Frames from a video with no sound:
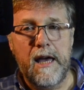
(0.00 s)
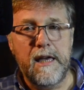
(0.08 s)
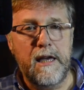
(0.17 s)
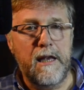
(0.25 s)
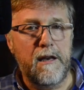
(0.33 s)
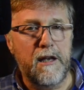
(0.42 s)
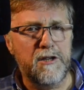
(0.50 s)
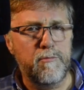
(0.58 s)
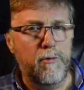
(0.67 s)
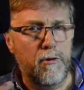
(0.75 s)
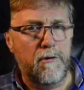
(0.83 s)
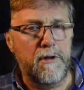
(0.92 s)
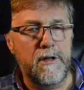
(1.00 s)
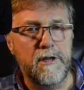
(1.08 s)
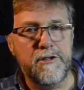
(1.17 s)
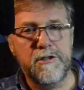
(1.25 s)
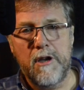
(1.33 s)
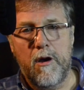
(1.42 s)
in exploring
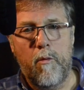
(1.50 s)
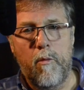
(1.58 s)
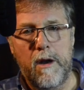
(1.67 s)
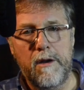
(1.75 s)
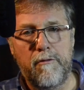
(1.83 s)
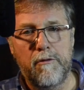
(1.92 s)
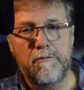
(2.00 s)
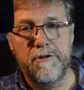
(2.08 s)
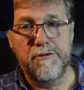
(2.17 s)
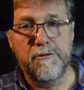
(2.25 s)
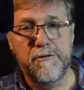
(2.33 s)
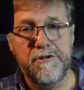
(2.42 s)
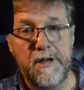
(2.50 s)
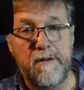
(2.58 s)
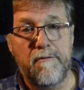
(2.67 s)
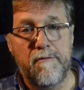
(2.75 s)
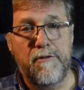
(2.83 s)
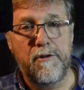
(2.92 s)
this wonderful resource
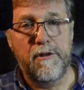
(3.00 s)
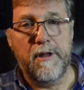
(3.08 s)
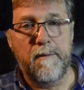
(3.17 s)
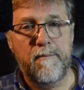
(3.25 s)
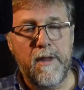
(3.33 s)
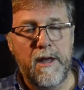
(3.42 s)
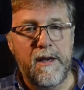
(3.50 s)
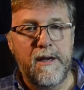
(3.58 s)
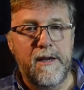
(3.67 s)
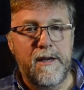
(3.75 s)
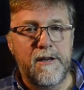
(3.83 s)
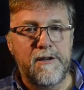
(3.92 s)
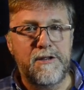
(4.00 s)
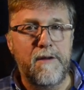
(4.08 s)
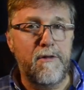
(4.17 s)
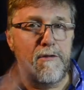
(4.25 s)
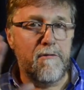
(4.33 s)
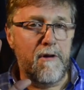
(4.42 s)
even further.
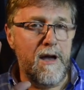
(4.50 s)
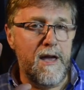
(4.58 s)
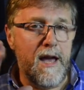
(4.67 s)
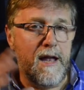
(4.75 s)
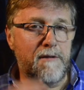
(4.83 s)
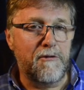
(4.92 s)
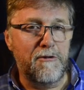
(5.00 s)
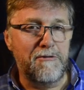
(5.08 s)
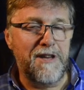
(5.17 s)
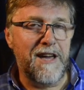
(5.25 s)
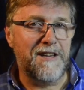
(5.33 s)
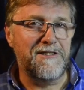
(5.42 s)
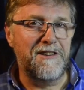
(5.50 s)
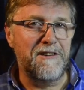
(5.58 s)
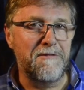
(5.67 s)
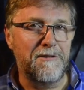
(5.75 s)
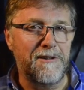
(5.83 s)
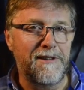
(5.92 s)
73 and good DX to you